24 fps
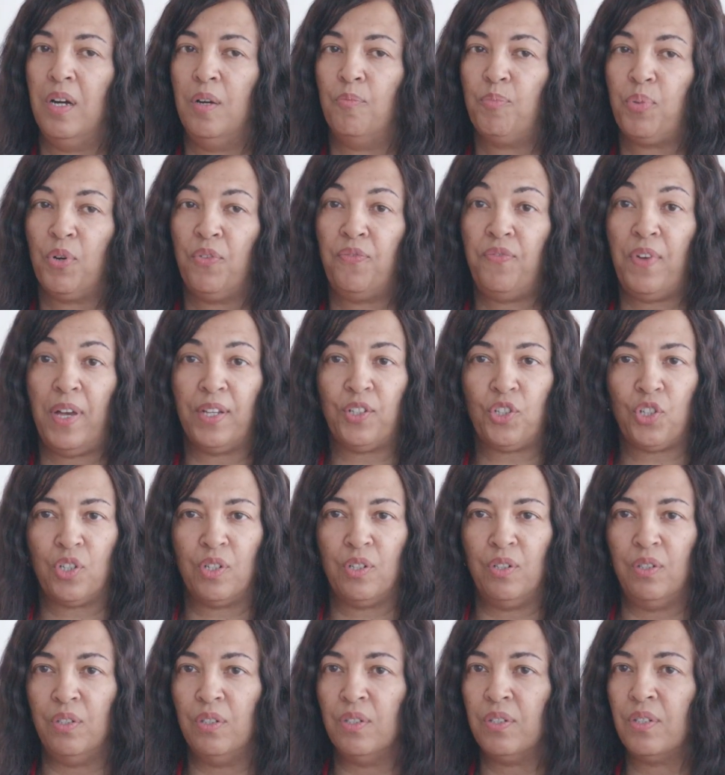
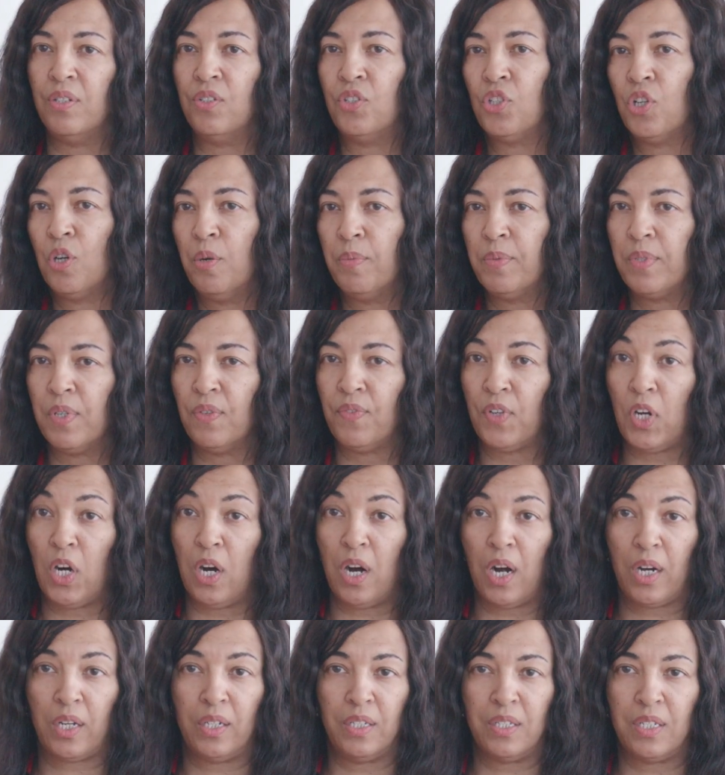professionals in terms of
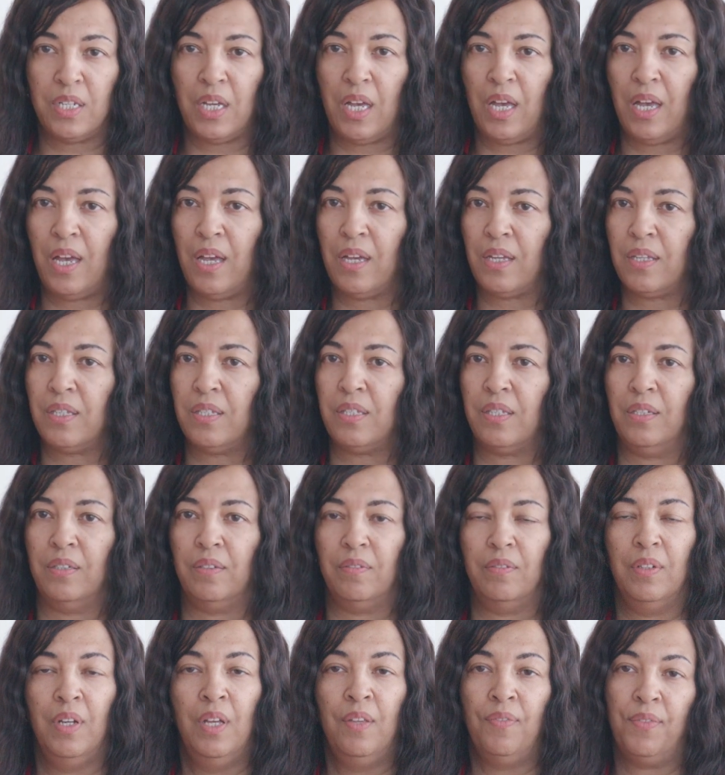architects and
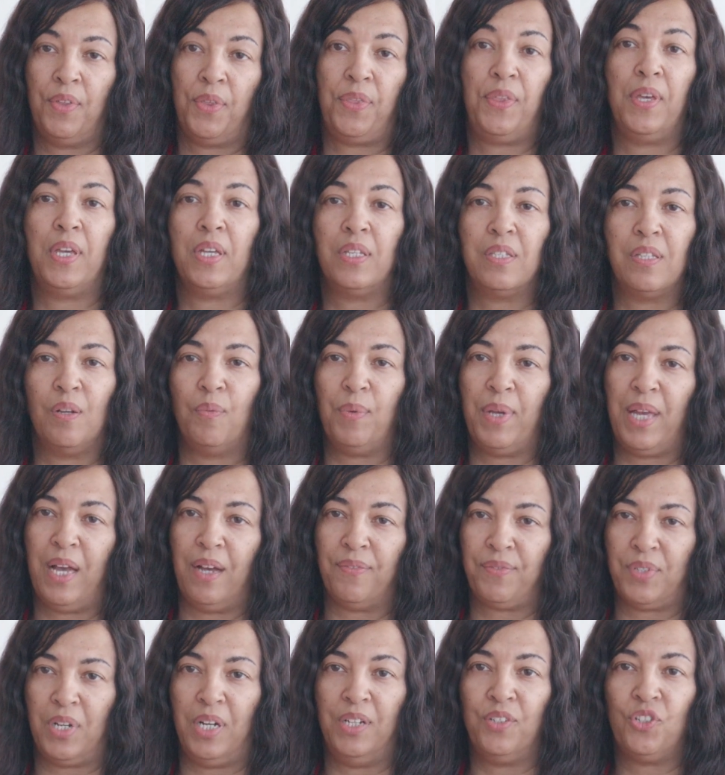the things that we
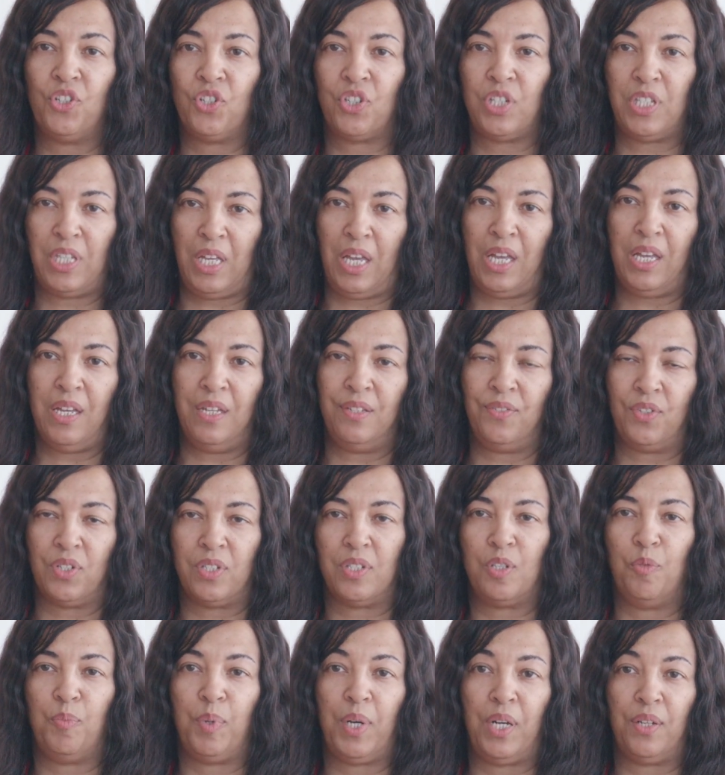have to understand
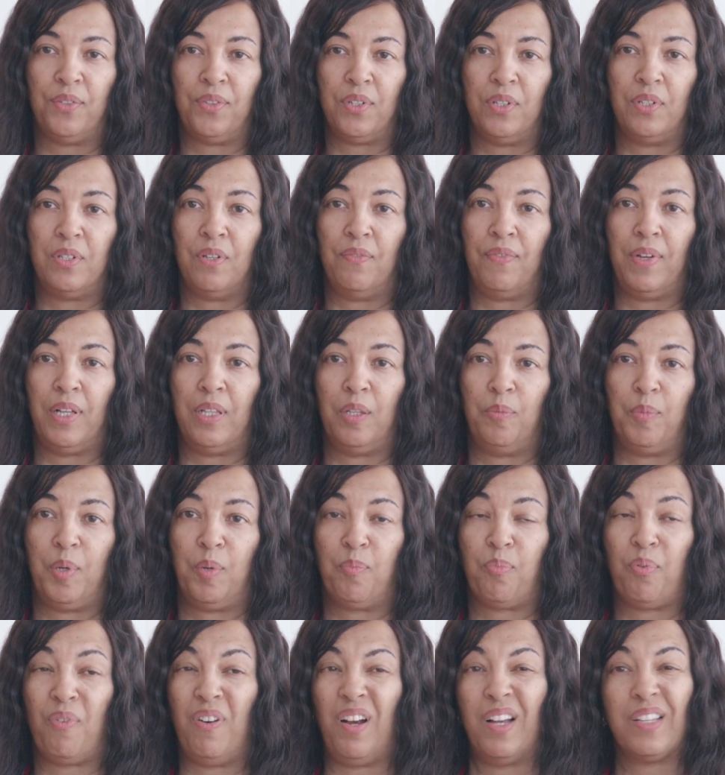just about the
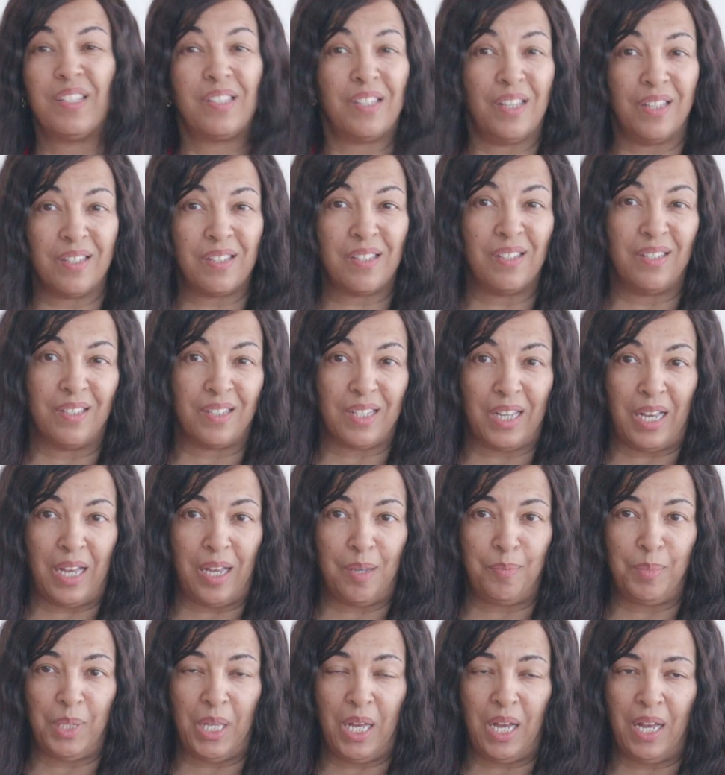development process and
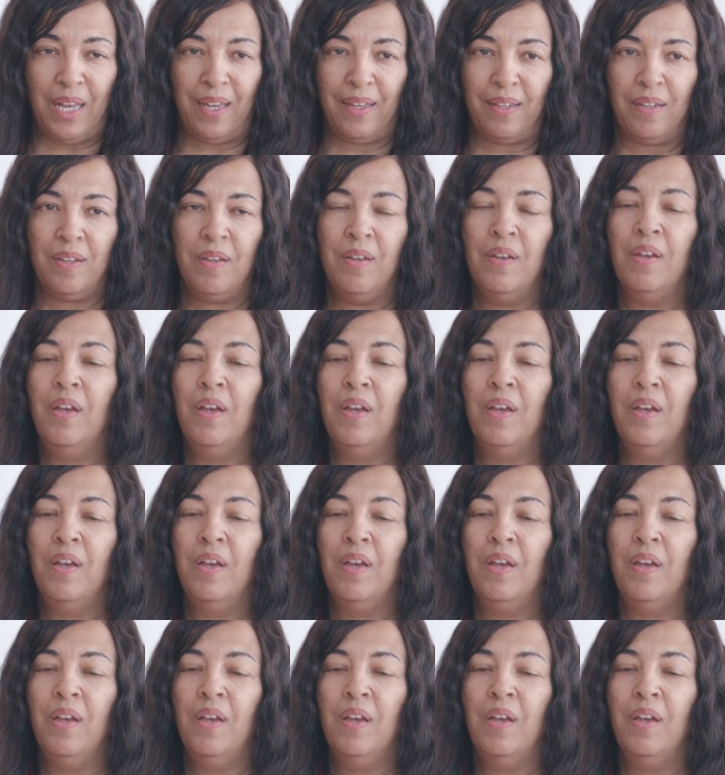timeline.